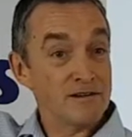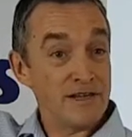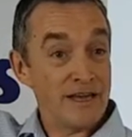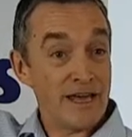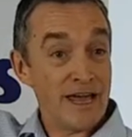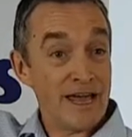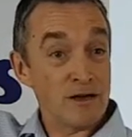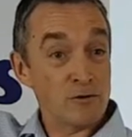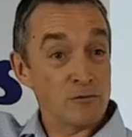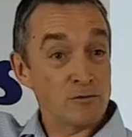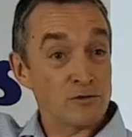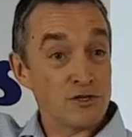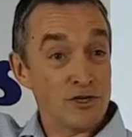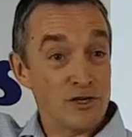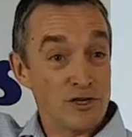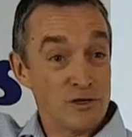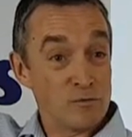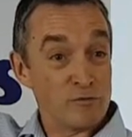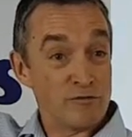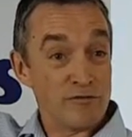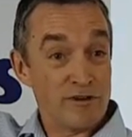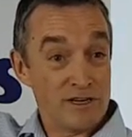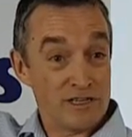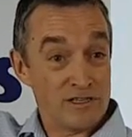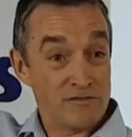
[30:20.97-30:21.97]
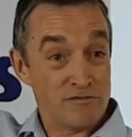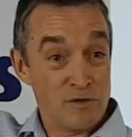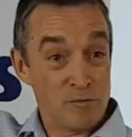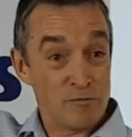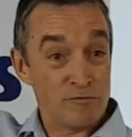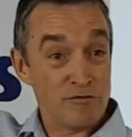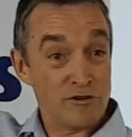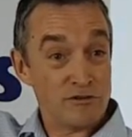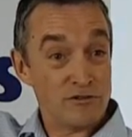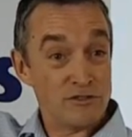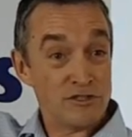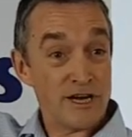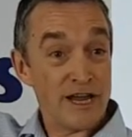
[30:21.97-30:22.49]
the outturn price of the
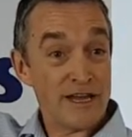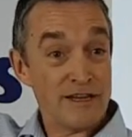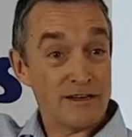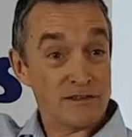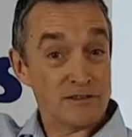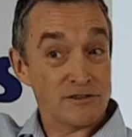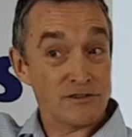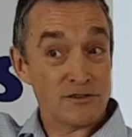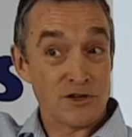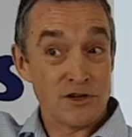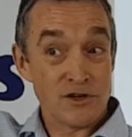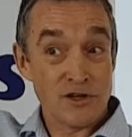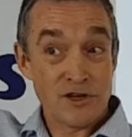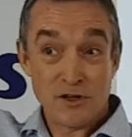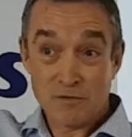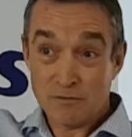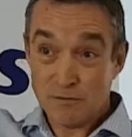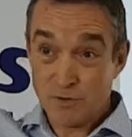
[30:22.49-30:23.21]
project,